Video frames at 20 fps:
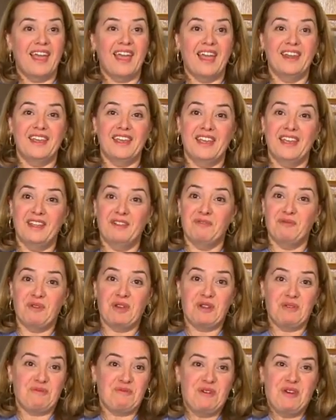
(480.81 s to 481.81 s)
and eat
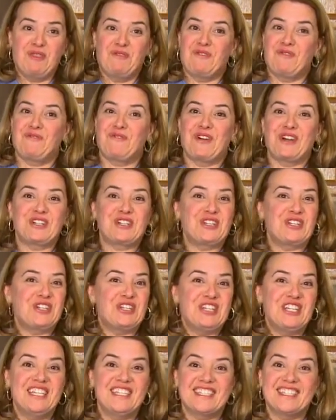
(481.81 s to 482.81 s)
with the fresh
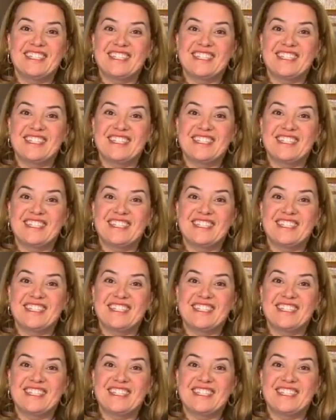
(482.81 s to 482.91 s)
cheese